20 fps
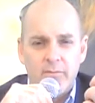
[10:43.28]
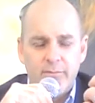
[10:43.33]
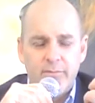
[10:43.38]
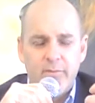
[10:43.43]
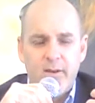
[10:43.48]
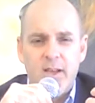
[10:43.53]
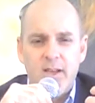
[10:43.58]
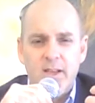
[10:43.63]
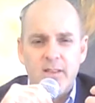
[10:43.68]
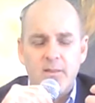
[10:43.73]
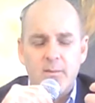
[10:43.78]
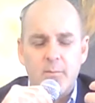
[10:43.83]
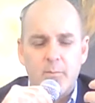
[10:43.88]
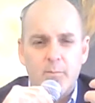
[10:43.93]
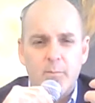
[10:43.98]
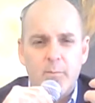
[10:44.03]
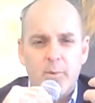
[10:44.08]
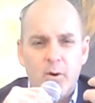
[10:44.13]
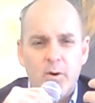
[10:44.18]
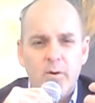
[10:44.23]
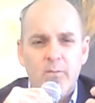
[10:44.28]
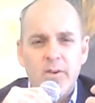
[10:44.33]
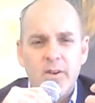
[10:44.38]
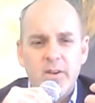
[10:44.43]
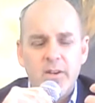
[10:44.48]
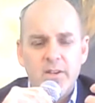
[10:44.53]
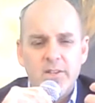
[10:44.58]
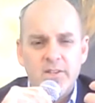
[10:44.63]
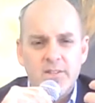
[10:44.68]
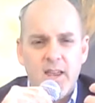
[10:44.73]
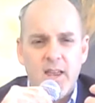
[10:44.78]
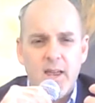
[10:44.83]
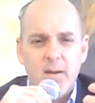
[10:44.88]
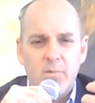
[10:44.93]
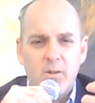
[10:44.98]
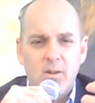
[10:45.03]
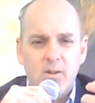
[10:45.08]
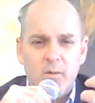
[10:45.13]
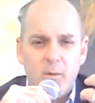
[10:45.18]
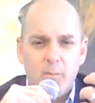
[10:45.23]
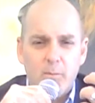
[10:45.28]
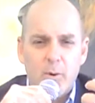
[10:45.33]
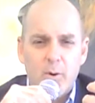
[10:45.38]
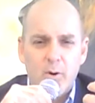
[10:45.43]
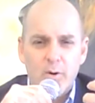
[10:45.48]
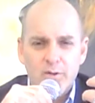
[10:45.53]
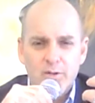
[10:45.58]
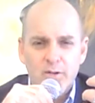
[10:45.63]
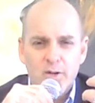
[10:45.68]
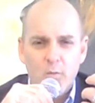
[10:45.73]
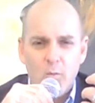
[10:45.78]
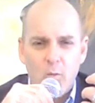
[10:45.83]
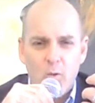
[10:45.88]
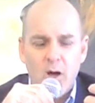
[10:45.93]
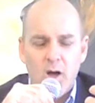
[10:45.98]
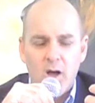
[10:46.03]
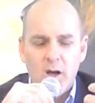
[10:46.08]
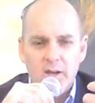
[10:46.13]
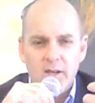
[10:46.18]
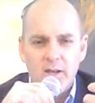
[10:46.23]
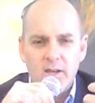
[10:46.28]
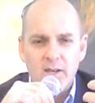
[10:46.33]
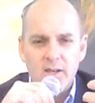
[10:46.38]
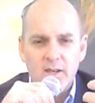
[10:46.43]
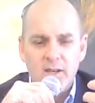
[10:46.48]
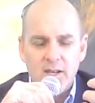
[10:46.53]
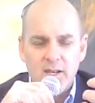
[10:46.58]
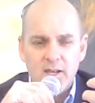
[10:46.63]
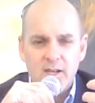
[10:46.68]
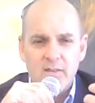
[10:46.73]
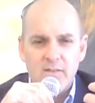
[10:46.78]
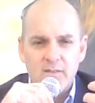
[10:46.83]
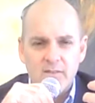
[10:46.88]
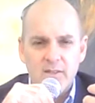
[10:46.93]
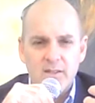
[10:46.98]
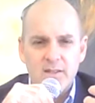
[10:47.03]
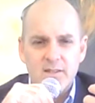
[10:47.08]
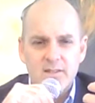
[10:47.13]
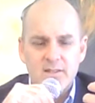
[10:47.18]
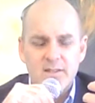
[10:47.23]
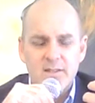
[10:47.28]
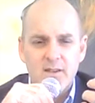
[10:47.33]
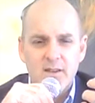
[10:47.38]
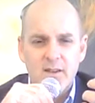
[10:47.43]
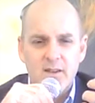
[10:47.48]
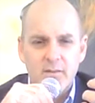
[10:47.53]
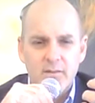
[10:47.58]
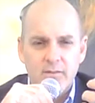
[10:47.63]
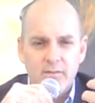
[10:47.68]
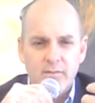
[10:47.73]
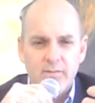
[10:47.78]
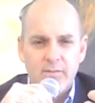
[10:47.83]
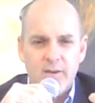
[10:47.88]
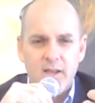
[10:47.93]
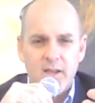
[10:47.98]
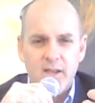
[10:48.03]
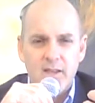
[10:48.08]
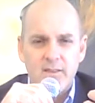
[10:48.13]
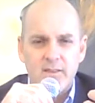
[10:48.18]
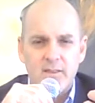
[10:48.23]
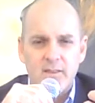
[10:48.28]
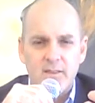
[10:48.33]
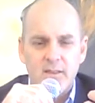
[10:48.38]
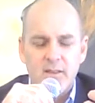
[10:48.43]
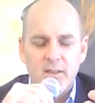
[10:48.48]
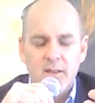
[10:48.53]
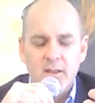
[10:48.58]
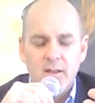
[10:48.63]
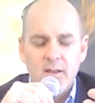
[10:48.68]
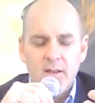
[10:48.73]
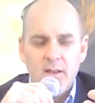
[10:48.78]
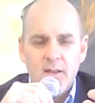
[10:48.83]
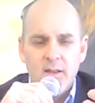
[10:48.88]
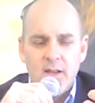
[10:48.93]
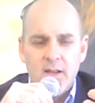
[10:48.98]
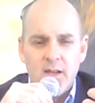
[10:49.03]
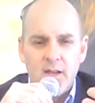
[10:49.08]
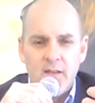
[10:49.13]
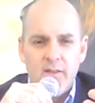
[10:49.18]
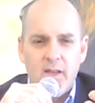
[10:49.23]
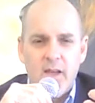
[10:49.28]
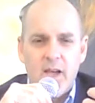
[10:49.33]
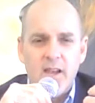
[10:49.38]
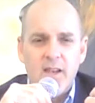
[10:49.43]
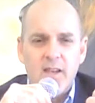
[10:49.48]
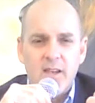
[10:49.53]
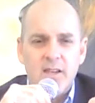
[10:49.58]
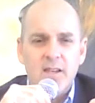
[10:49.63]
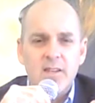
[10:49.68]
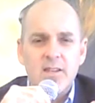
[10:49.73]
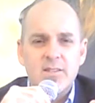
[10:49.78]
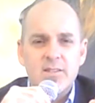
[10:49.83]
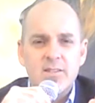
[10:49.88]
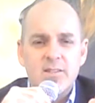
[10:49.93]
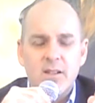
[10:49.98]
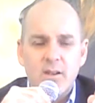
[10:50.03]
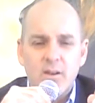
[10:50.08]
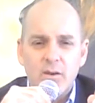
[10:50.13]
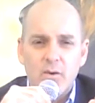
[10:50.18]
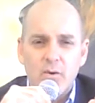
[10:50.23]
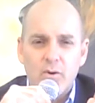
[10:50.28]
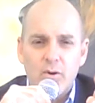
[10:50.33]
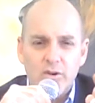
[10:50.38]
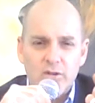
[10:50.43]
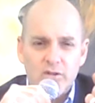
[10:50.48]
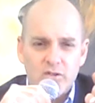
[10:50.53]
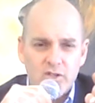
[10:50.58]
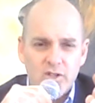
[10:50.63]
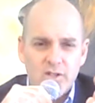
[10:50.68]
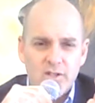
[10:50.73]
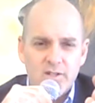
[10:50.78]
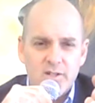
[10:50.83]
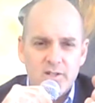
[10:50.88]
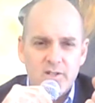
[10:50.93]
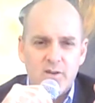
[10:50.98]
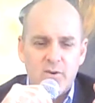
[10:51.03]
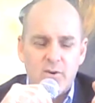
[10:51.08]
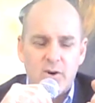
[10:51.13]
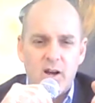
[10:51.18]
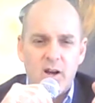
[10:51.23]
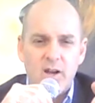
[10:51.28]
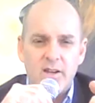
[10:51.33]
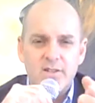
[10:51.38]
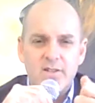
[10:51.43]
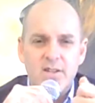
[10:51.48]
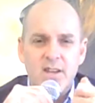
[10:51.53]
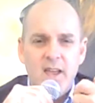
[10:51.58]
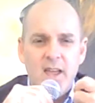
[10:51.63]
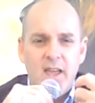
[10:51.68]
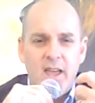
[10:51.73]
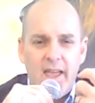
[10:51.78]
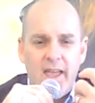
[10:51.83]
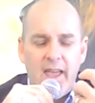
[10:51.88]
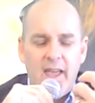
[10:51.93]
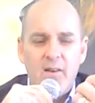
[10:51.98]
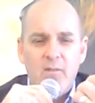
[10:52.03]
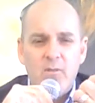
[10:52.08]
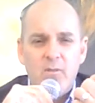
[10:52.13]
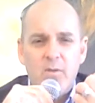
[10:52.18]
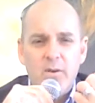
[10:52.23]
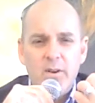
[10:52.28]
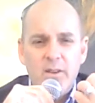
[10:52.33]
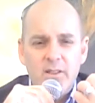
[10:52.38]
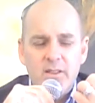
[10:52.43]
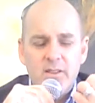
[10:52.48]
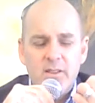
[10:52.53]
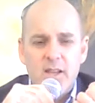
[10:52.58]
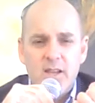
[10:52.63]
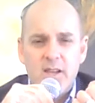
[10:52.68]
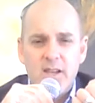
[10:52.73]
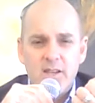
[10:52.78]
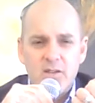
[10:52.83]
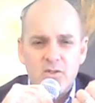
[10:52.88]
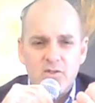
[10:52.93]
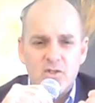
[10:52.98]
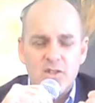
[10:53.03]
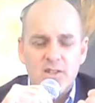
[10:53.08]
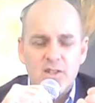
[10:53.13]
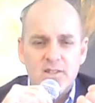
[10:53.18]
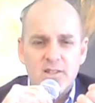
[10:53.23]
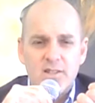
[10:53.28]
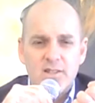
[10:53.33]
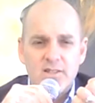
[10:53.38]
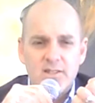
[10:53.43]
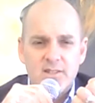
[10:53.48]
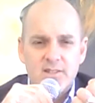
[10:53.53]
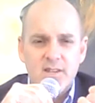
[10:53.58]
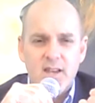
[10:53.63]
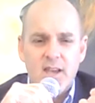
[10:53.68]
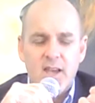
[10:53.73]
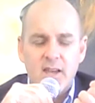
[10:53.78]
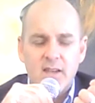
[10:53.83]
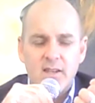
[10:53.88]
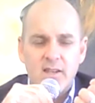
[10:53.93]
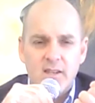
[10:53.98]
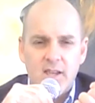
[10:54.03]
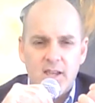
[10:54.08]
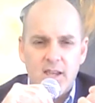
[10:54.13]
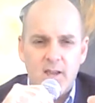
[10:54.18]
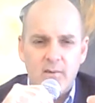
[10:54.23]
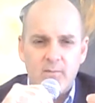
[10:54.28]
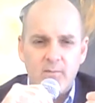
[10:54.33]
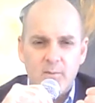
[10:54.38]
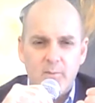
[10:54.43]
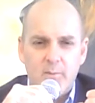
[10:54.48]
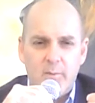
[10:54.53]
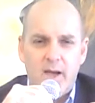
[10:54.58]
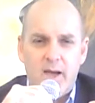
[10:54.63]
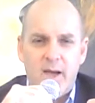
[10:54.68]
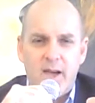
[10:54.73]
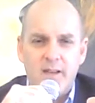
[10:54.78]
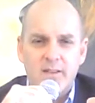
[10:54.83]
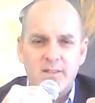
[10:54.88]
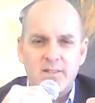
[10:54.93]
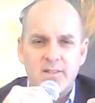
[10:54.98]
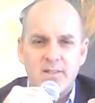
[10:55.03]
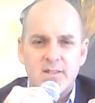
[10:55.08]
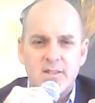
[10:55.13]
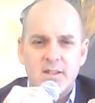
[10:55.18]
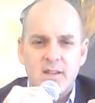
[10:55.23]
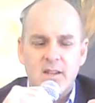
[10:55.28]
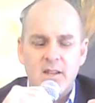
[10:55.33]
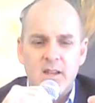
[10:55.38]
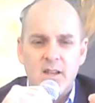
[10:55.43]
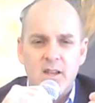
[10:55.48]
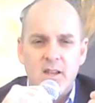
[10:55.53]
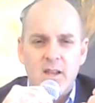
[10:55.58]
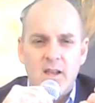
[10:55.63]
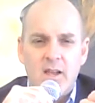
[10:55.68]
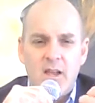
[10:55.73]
of faith, a perfect example of a person walking in this faith. And that is the Lord Jesus Christ. Everything Jesus said came to pass.